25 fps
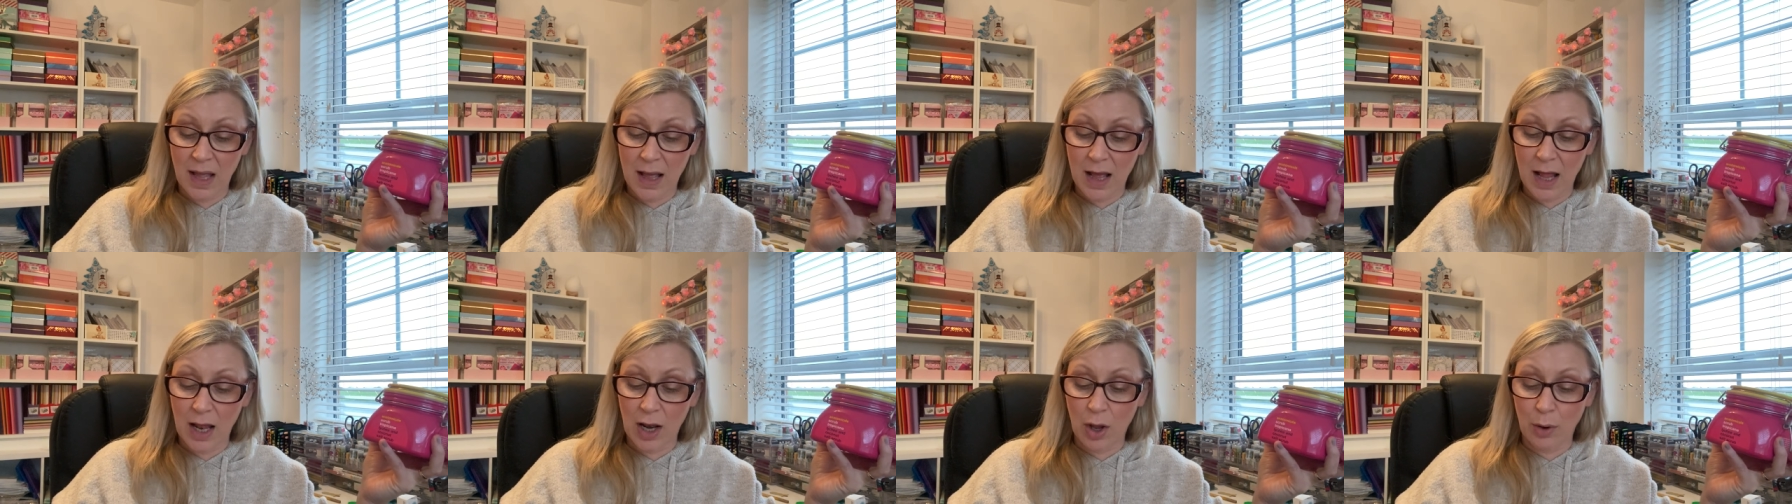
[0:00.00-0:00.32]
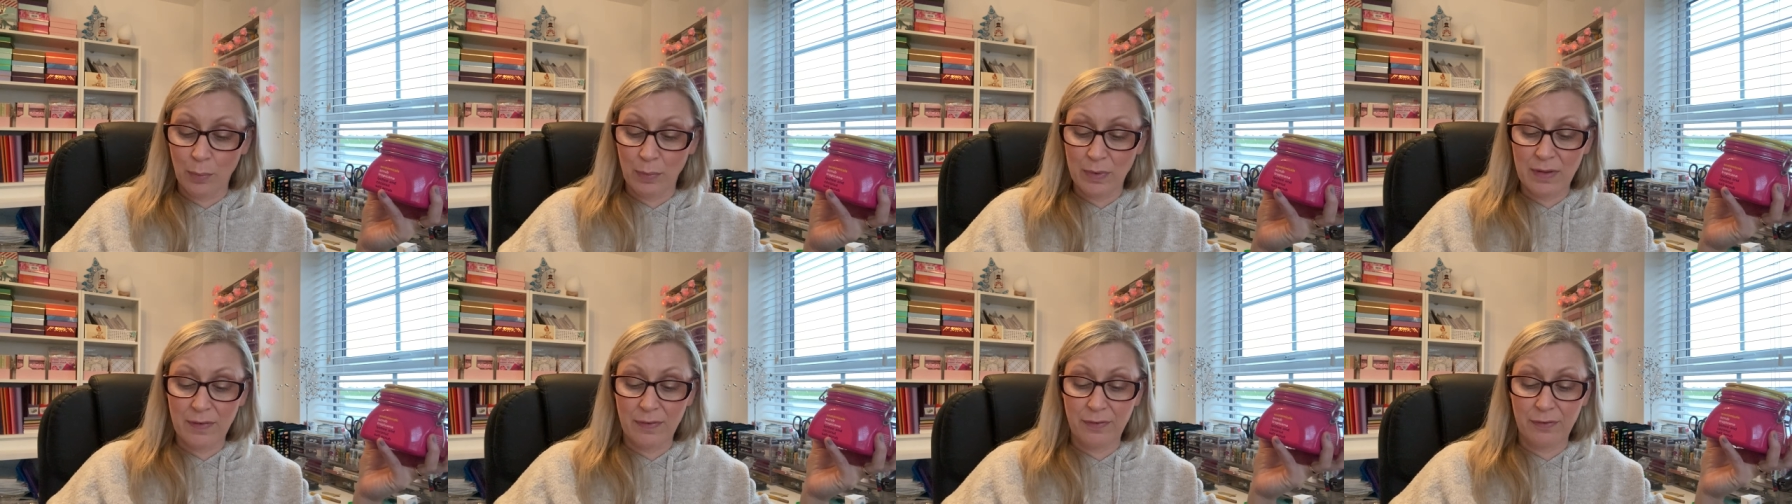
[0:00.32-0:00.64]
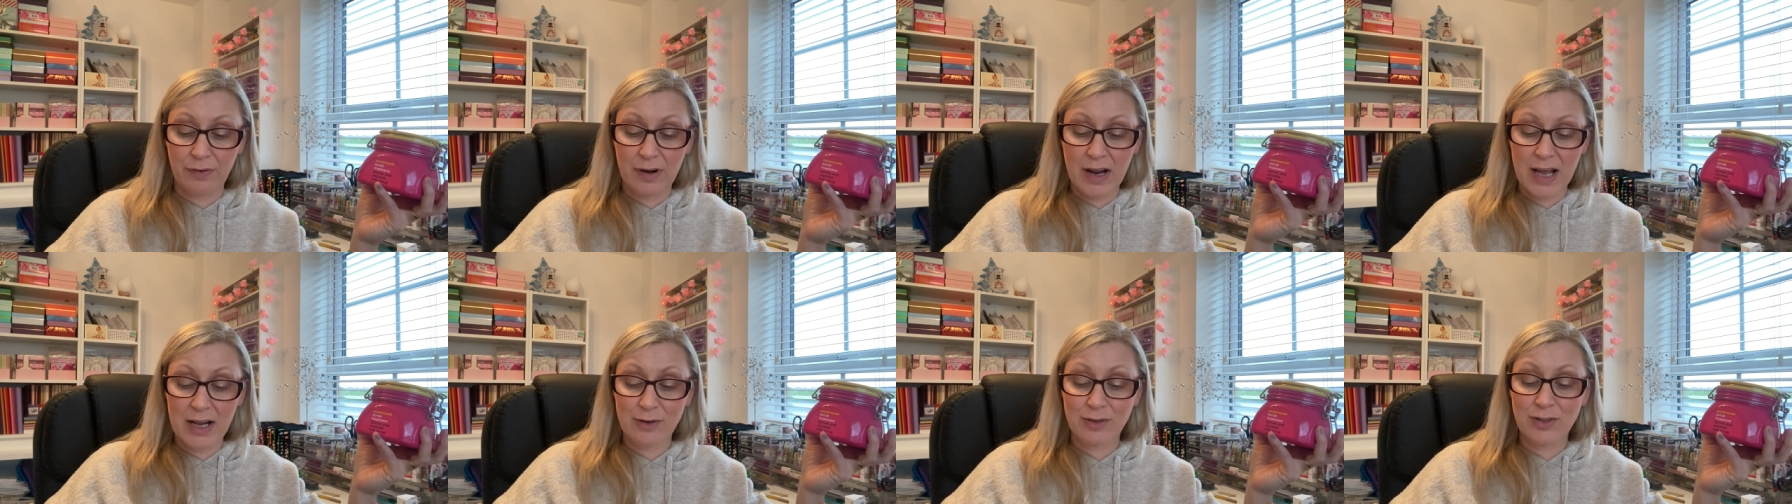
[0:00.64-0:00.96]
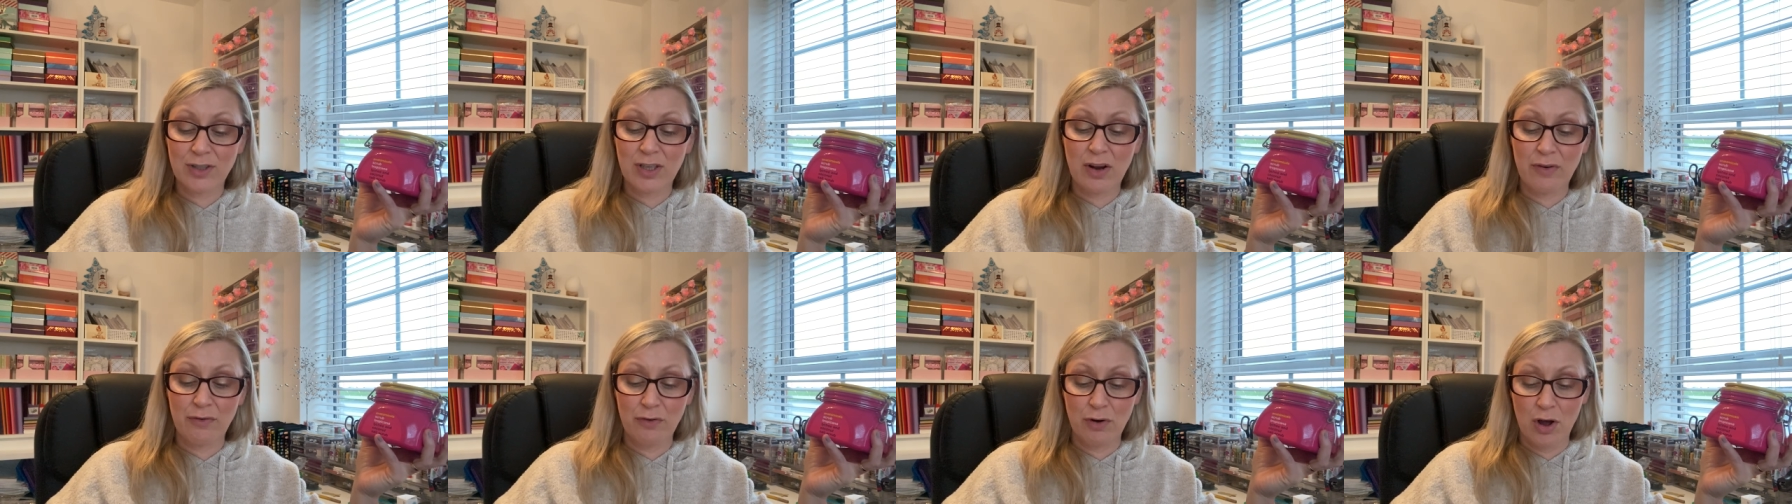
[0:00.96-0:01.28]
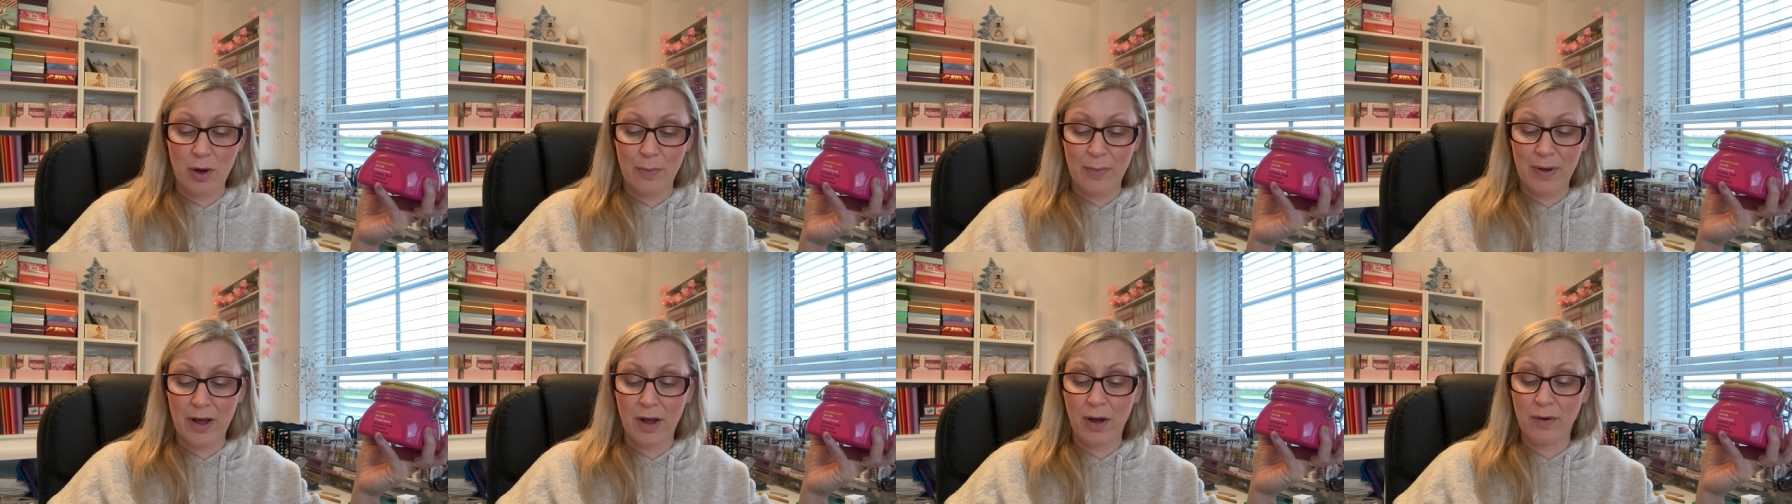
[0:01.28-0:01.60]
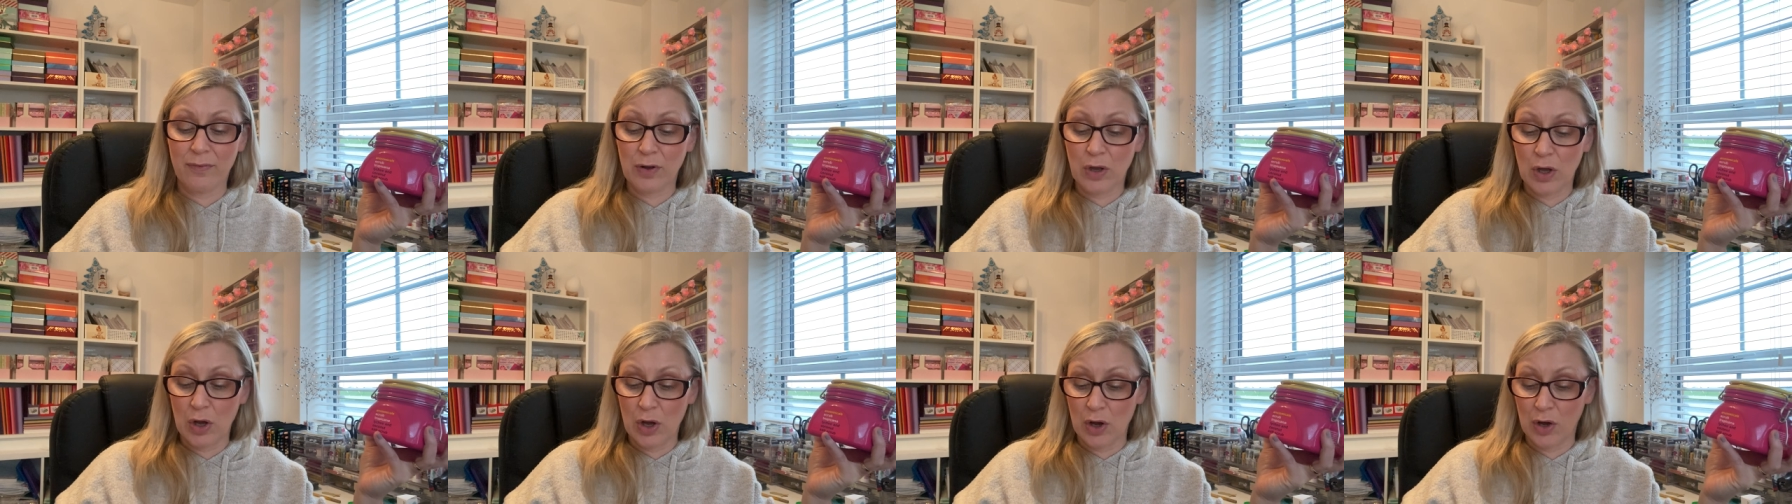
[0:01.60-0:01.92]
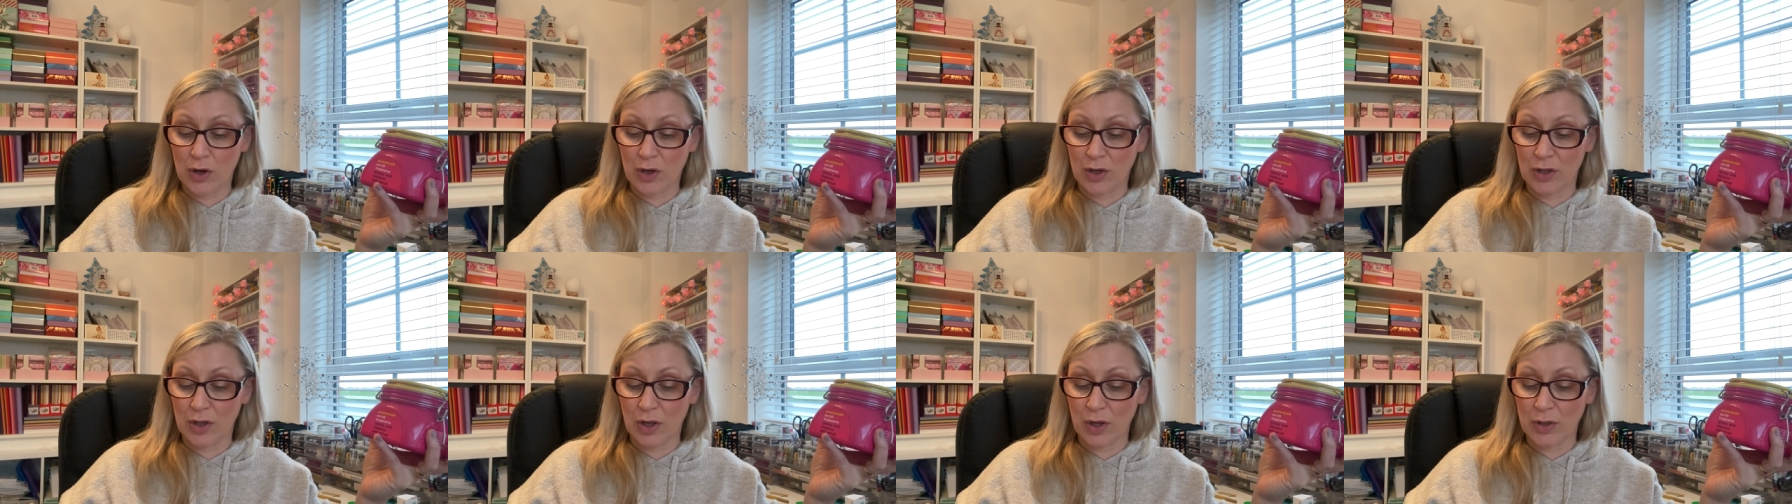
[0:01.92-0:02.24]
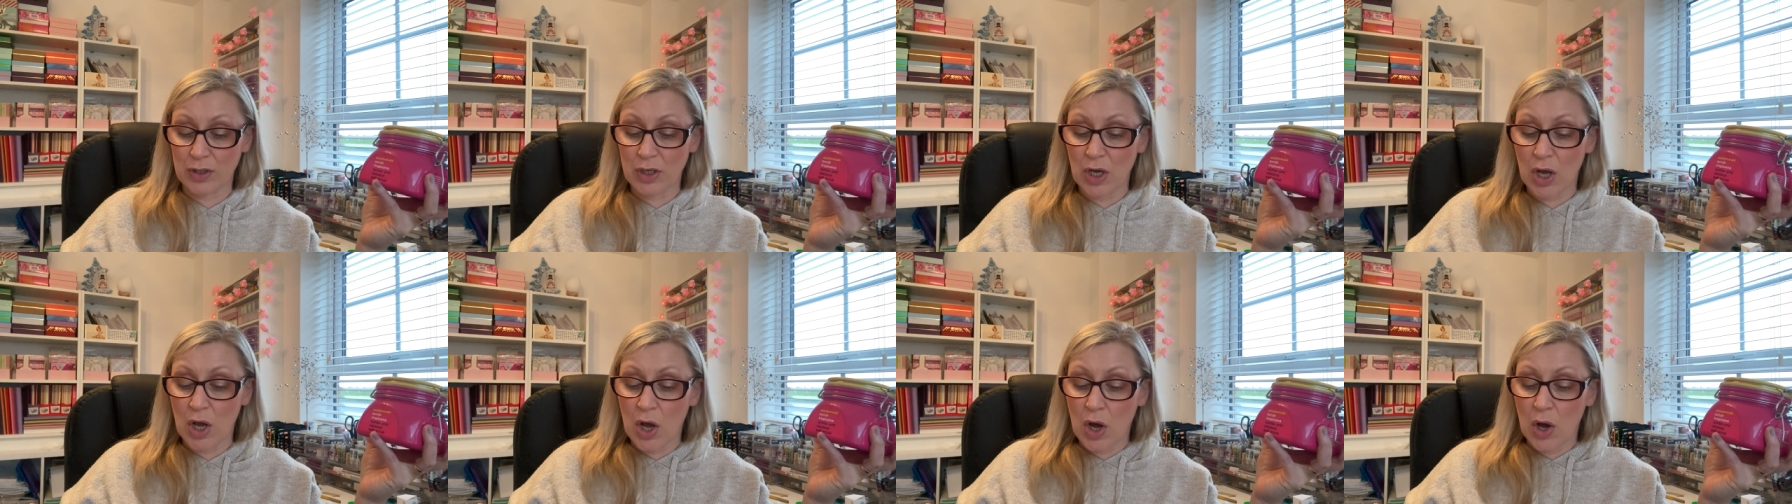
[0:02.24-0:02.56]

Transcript: along with a fragrant aroma of coconut,